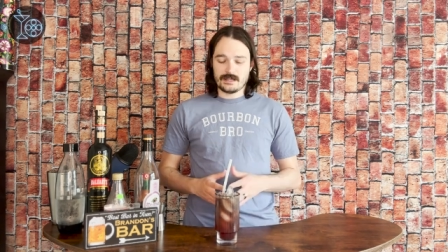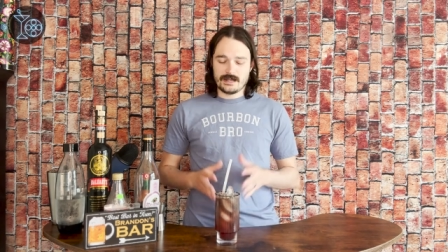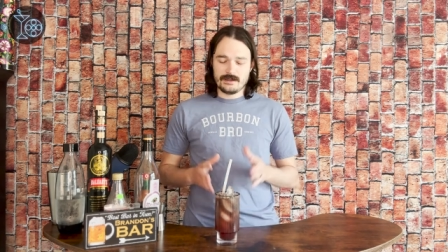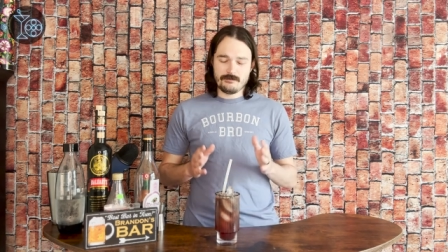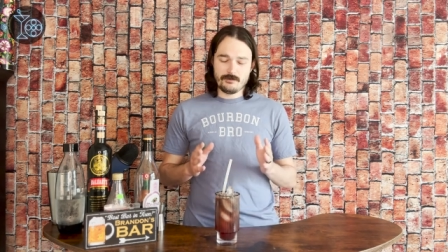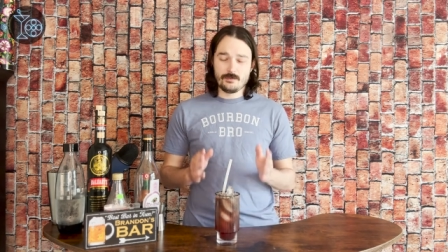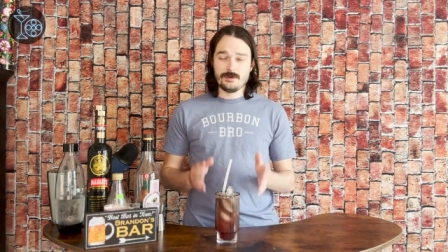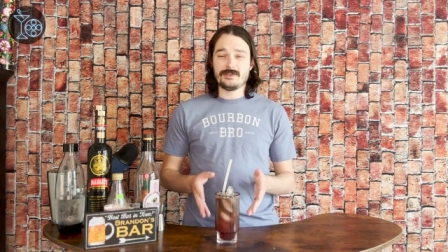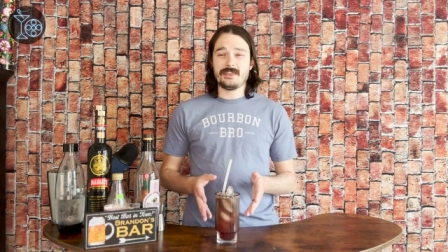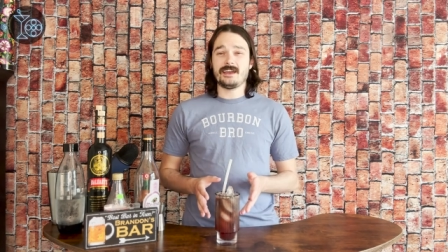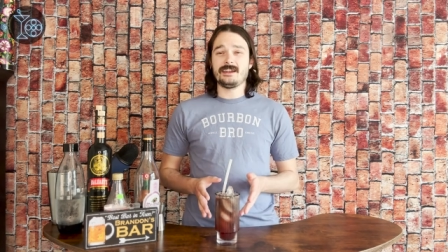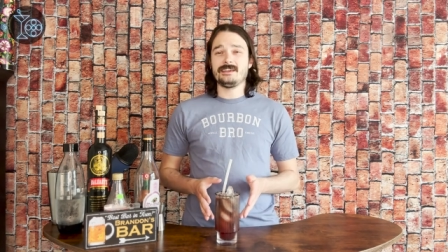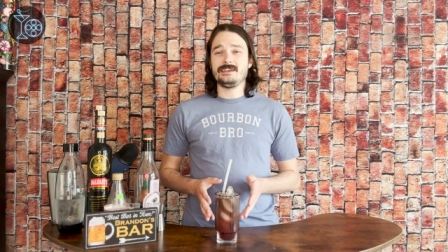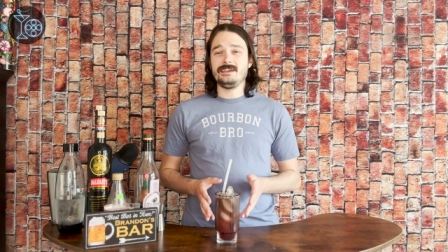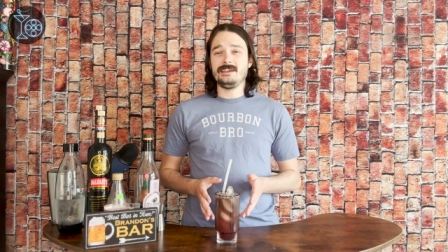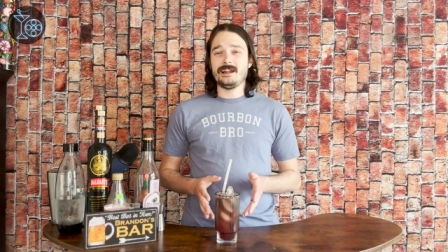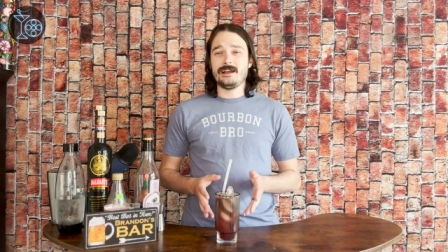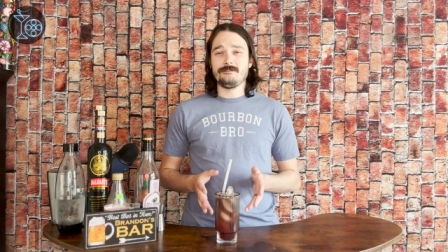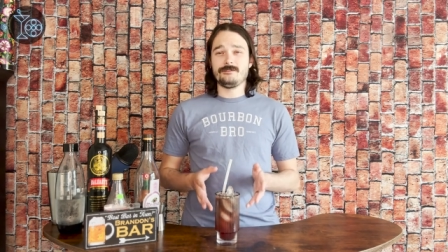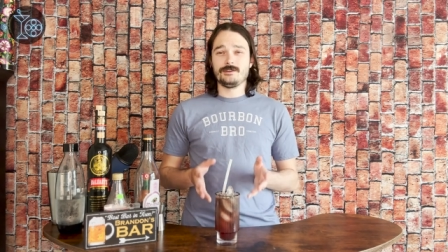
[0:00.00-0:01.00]
Even with that
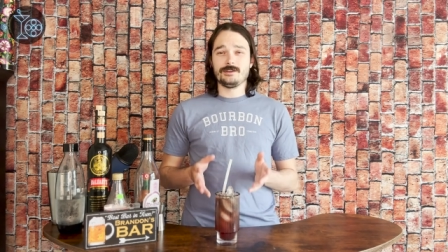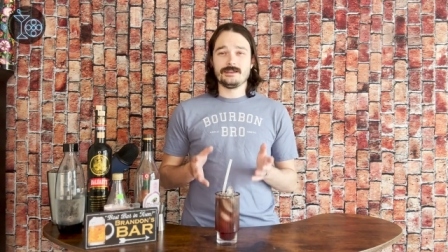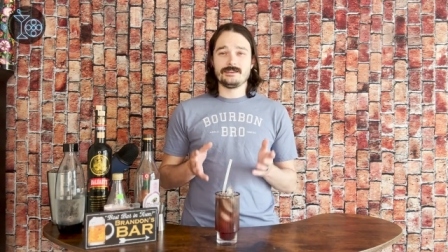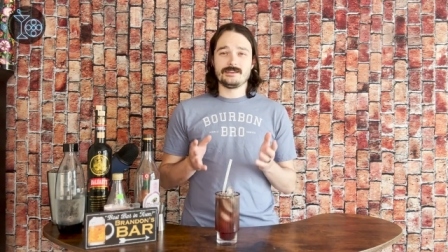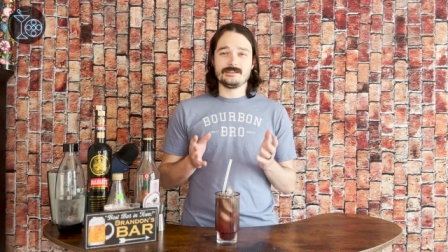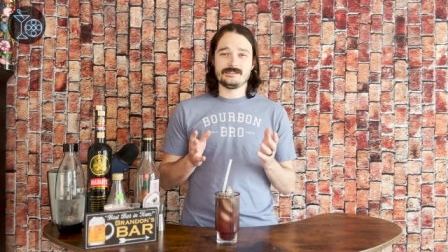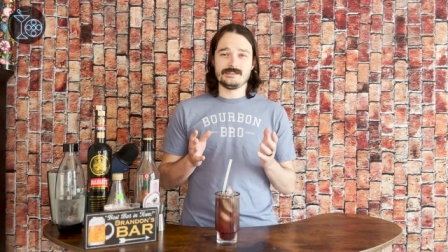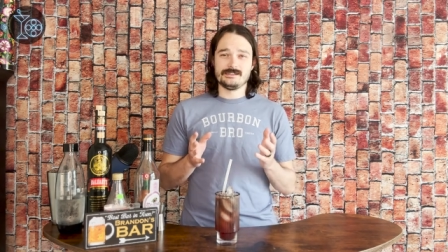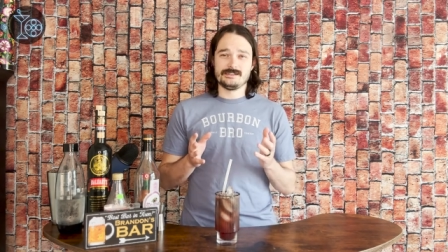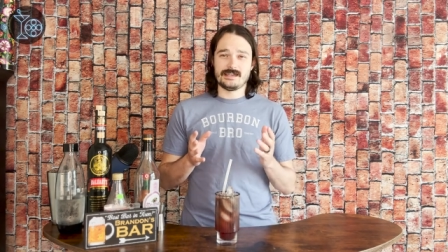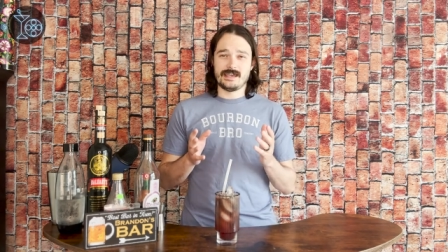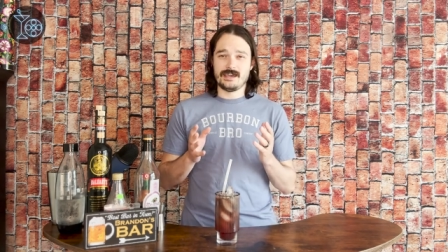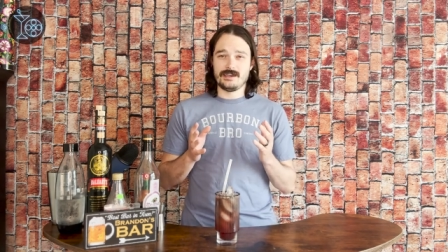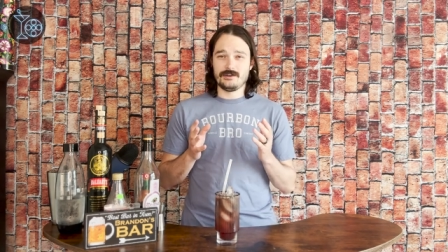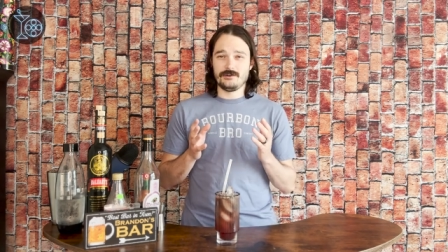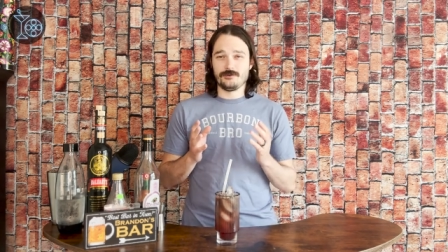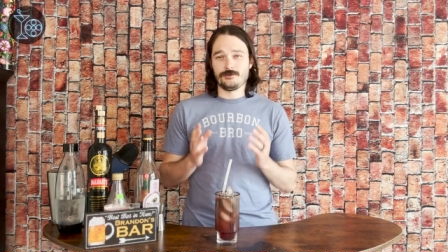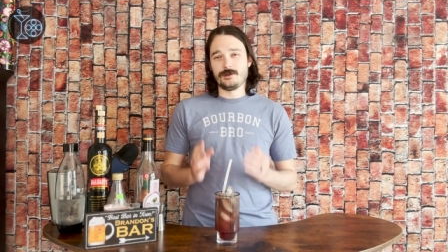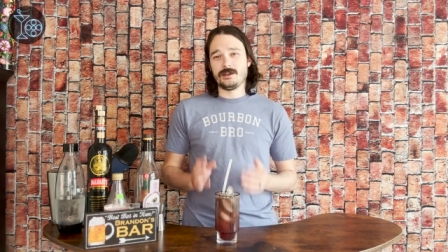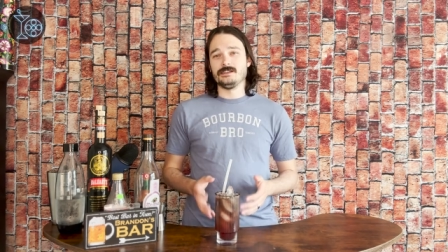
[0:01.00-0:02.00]
heat, I feel like this is
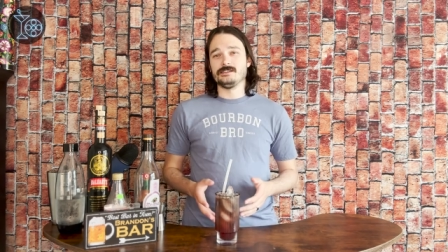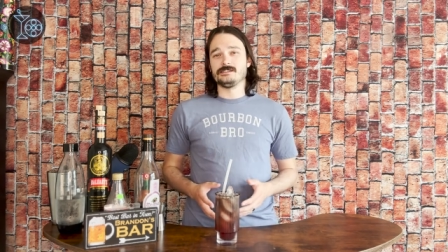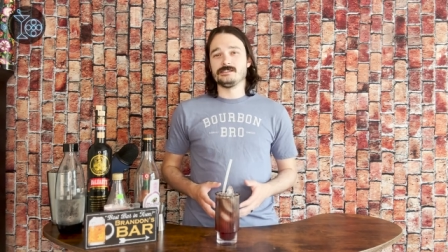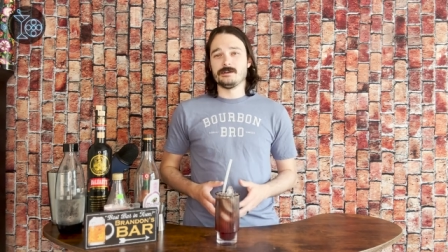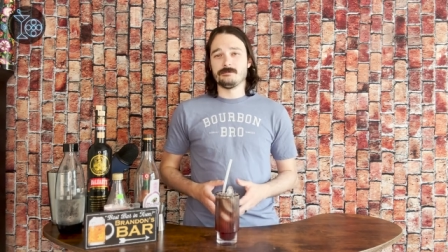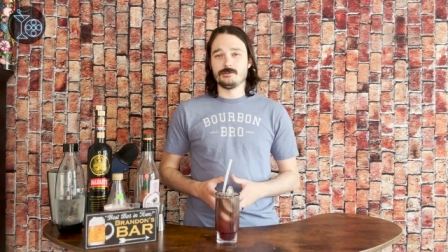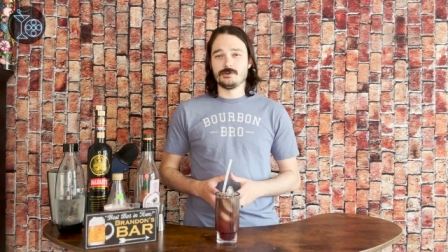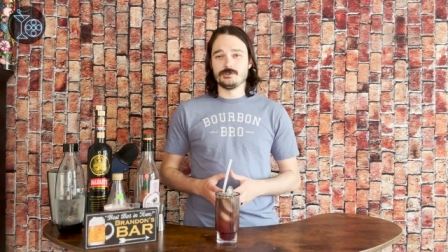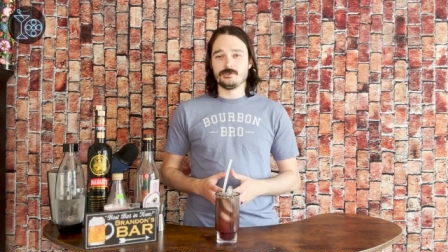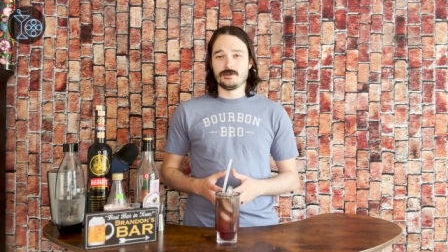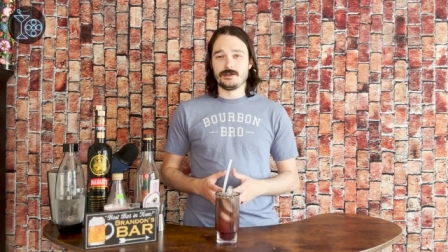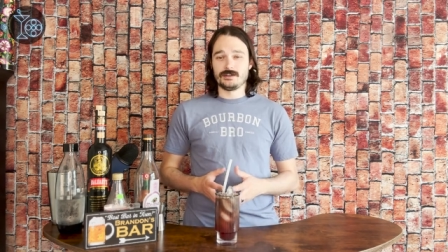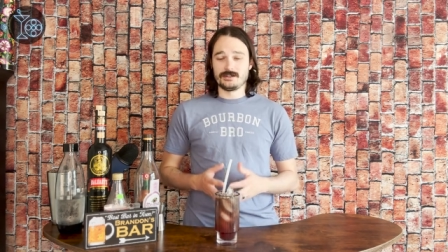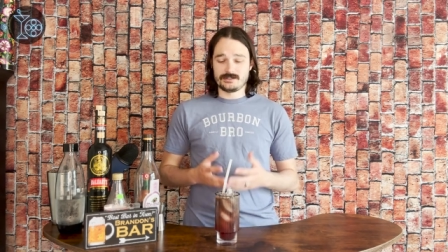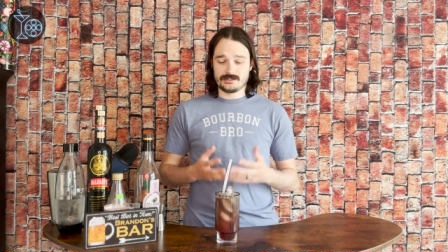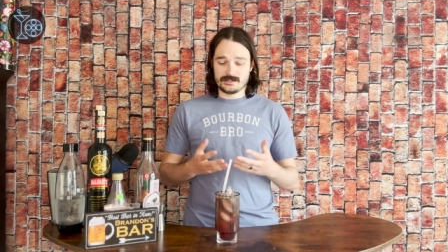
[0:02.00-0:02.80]
a great summer drink.